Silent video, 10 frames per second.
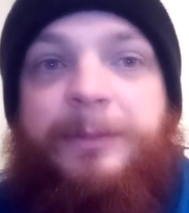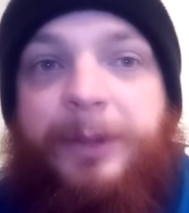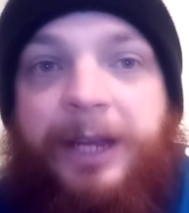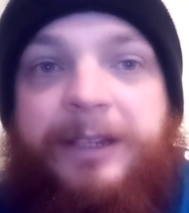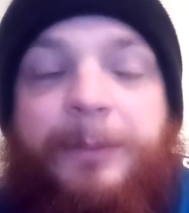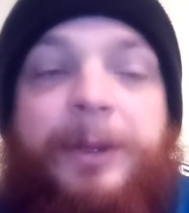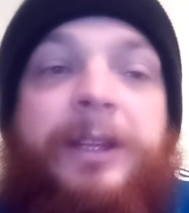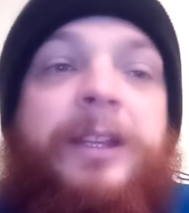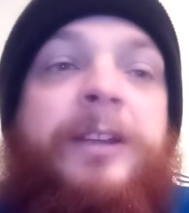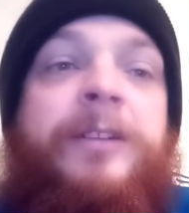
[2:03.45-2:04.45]
and Bianca
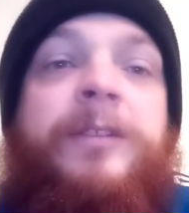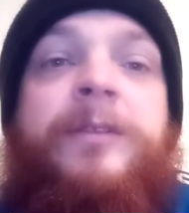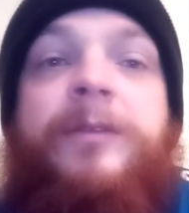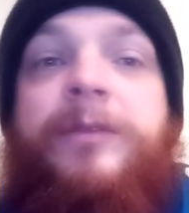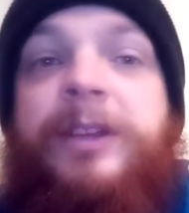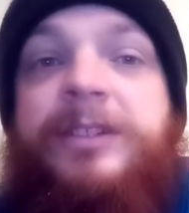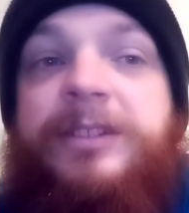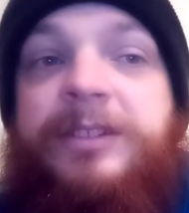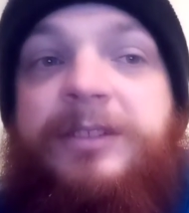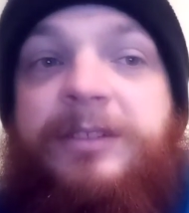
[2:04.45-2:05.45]
Belair
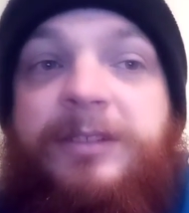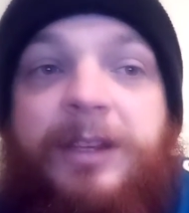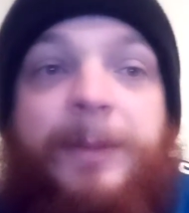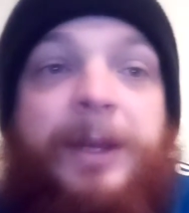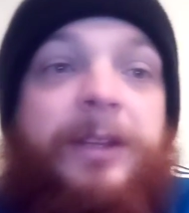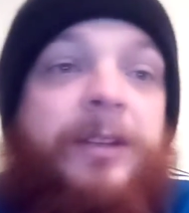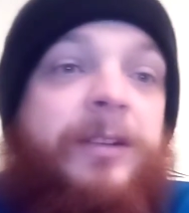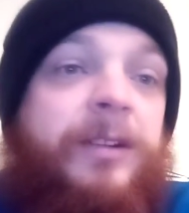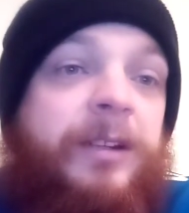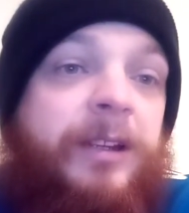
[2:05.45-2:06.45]
versus
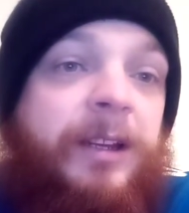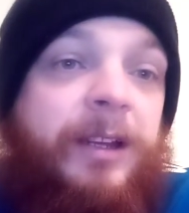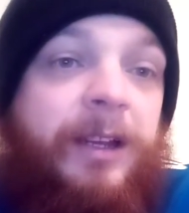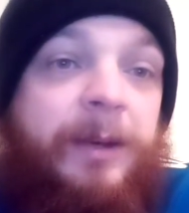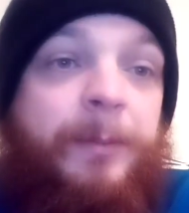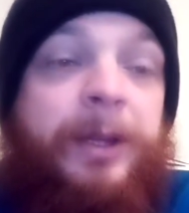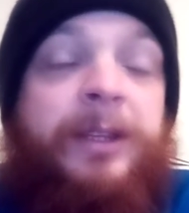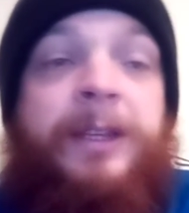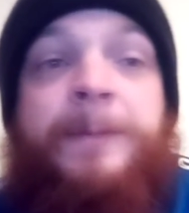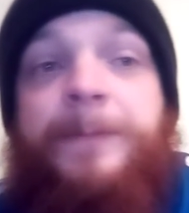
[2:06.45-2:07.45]
Kamala and
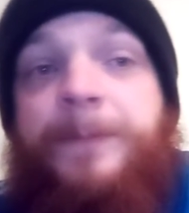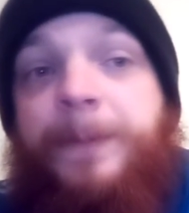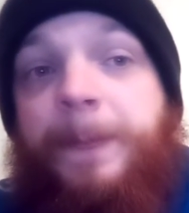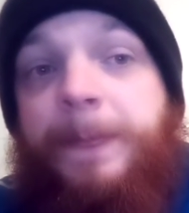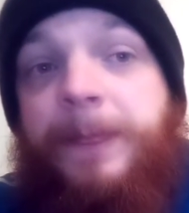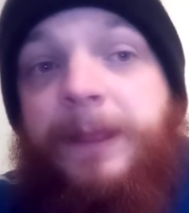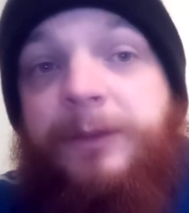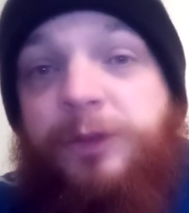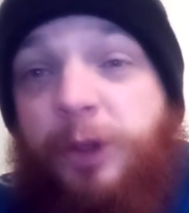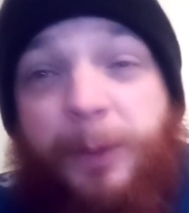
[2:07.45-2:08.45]
Bayley.
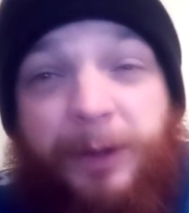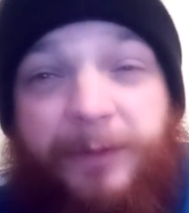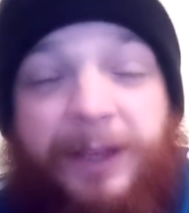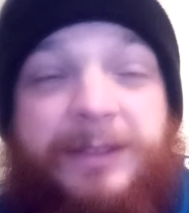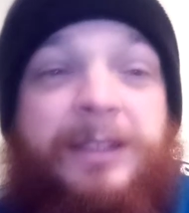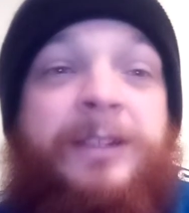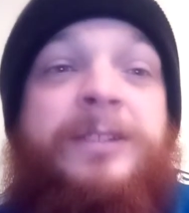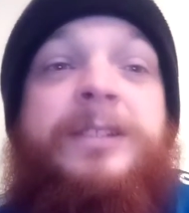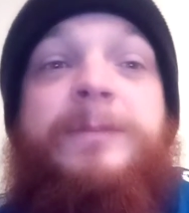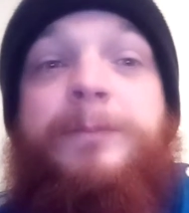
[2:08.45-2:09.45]
2.5
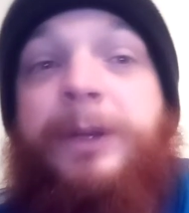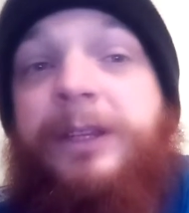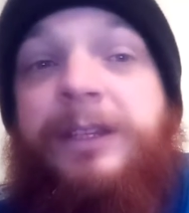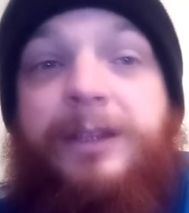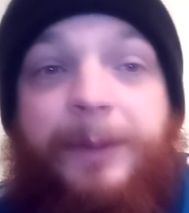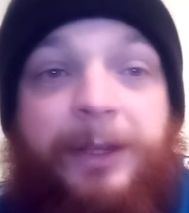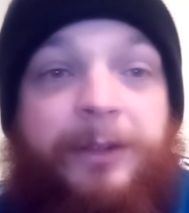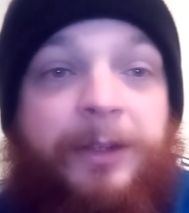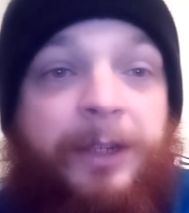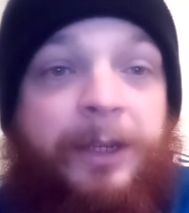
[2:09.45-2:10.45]
stars, Bayley and
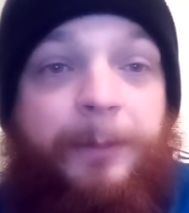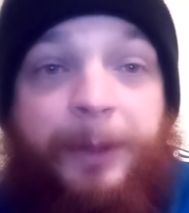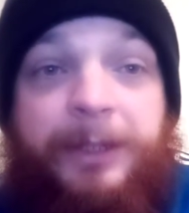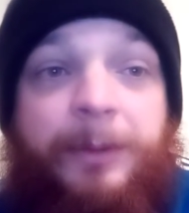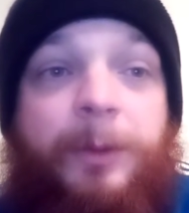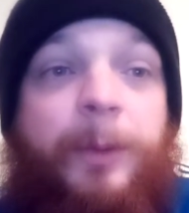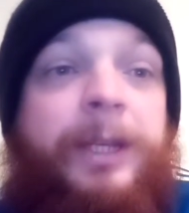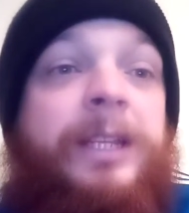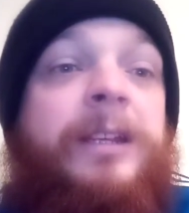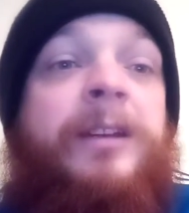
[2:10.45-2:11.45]
Kamala picked up the win
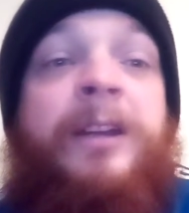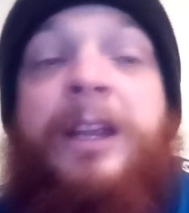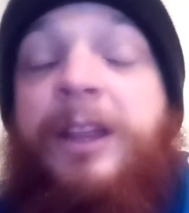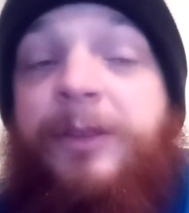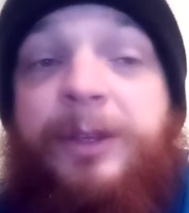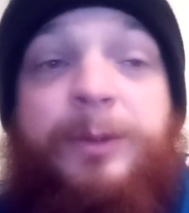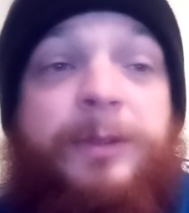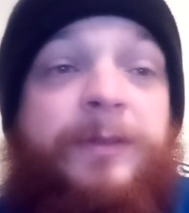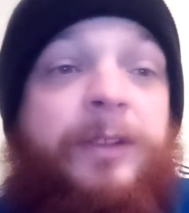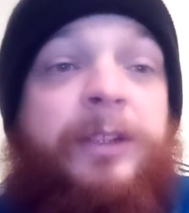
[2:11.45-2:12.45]
here. This
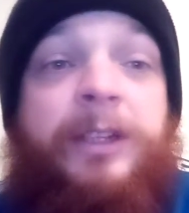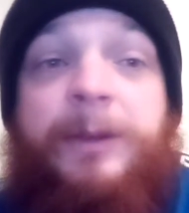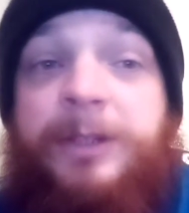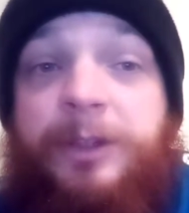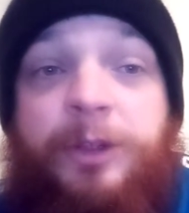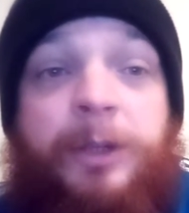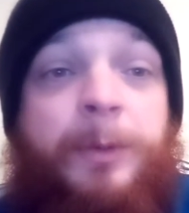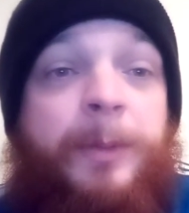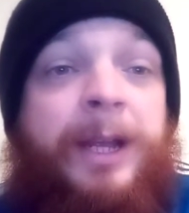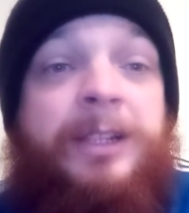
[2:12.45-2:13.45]
was fun, it was an
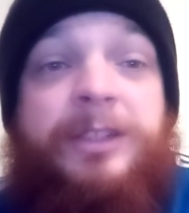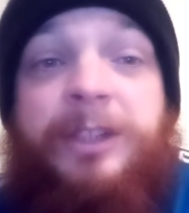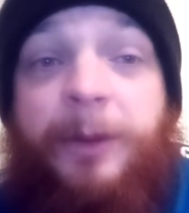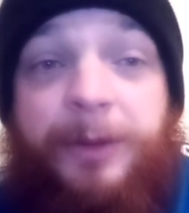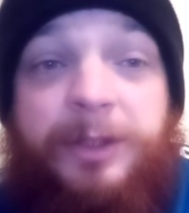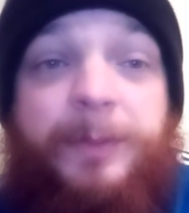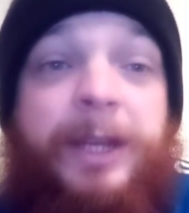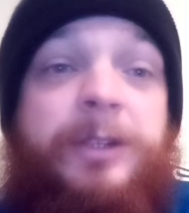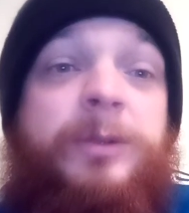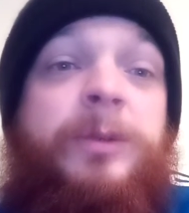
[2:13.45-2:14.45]
enjoyable match, nothing
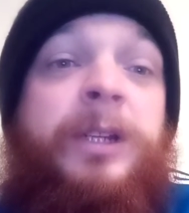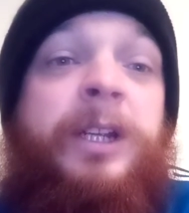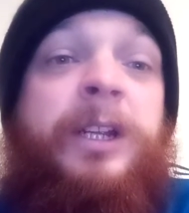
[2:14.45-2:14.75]
special,